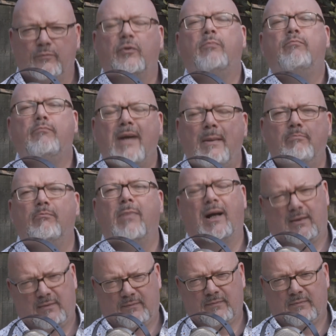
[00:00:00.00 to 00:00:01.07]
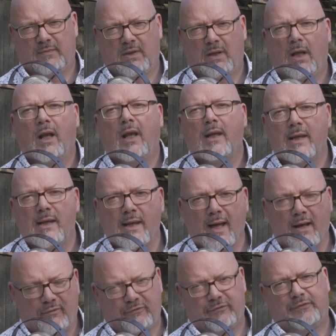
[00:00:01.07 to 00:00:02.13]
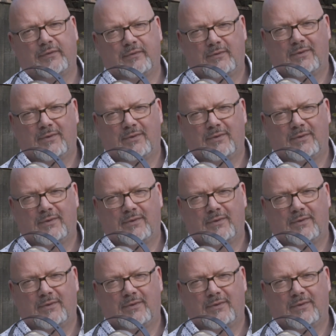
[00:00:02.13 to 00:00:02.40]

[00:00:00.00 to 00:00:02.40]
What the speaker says: Remember, love